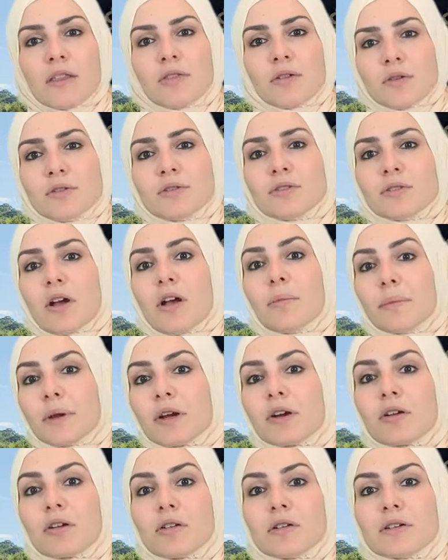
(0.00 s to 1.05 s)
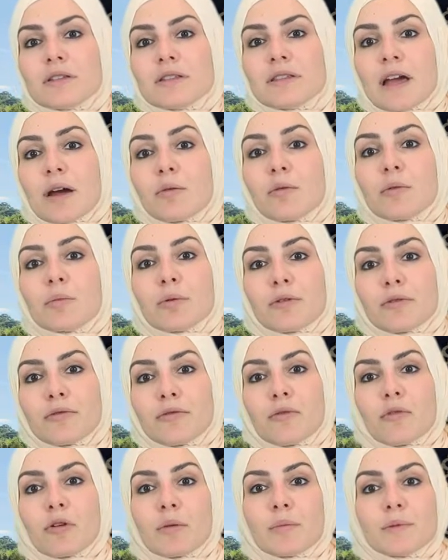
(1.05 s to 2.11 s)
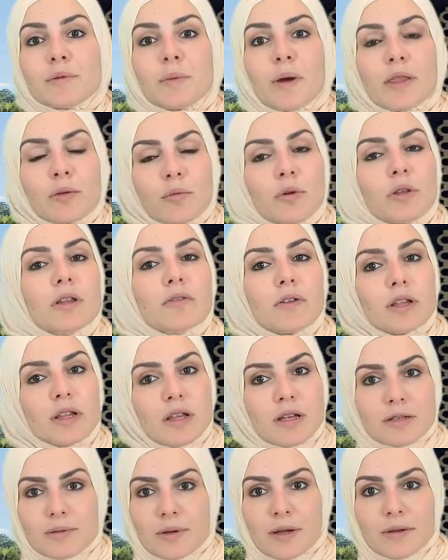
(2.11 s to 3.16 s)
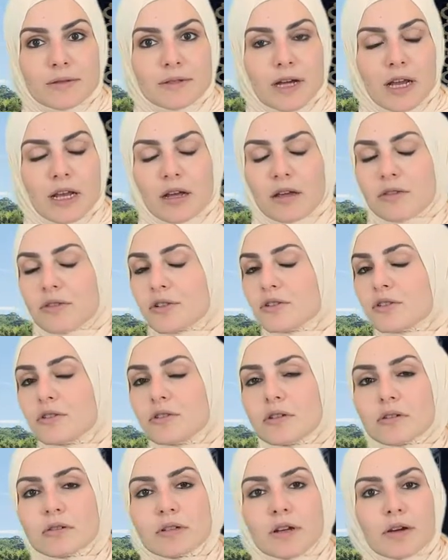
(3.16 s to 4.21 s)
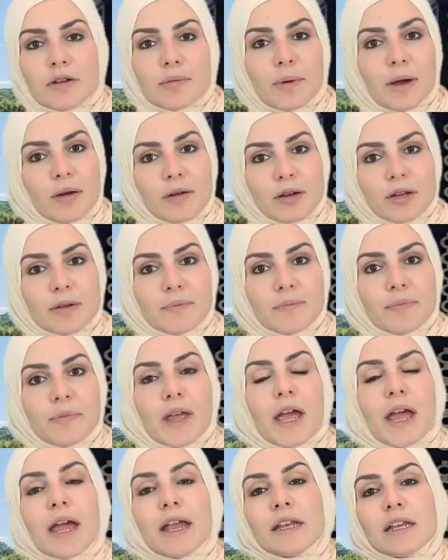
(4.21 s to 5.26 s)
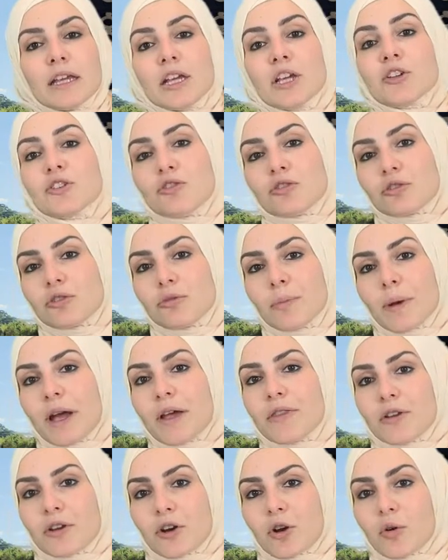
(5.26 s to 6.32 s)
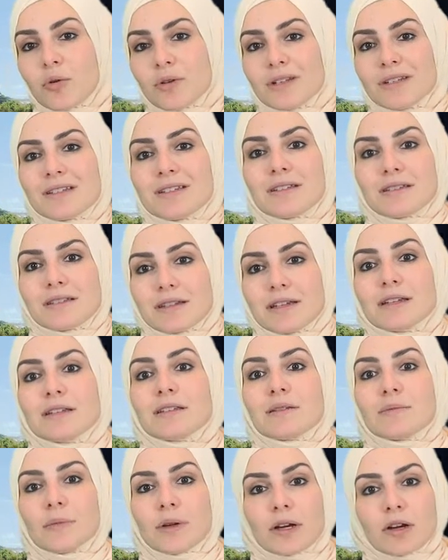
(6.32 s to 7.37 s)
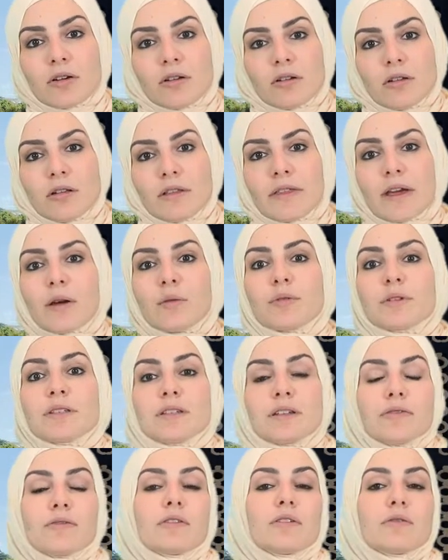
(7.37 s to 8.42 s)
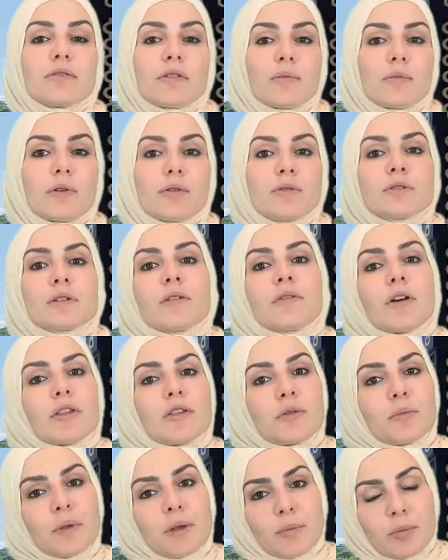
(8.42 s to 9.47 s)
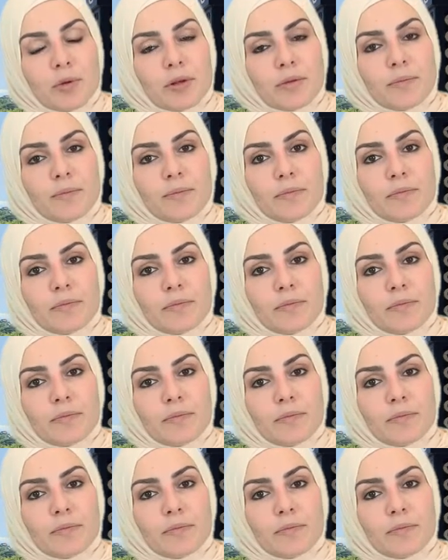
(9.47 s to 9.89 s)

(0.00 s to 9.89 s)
Those are all miracles that were performed by the will of Allah subhanahu wa ta'ala. There's no doubt about it. And each group had their own distinct miracle that was different from those of other people.